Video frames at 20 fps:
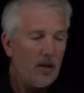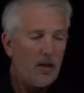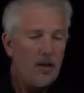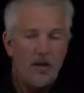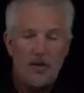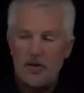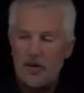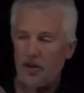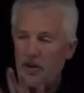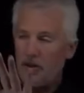
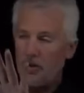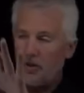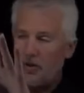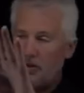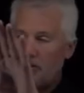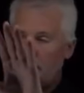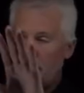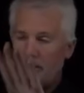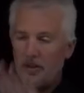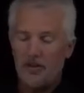
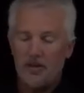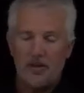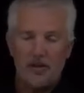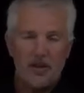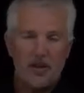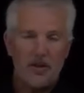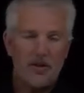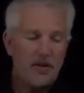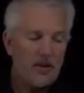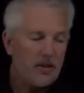Until this
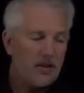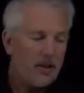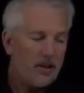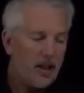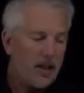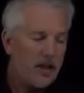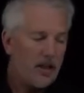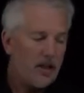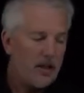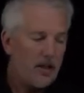discussion,
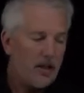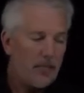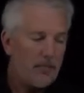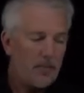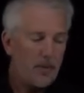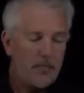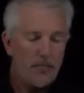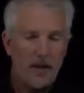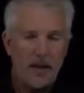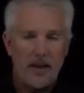that
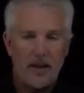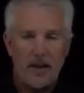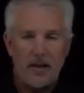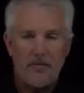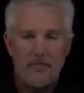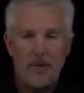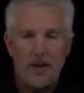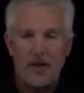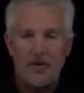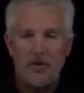number might not have
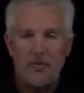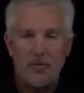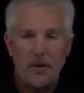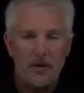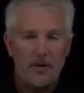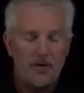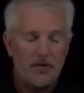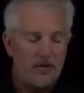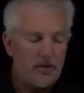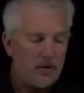meant too
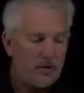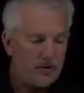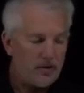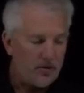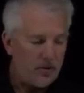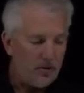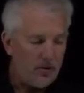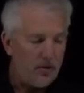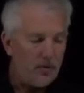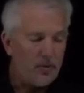much
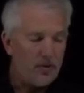to you.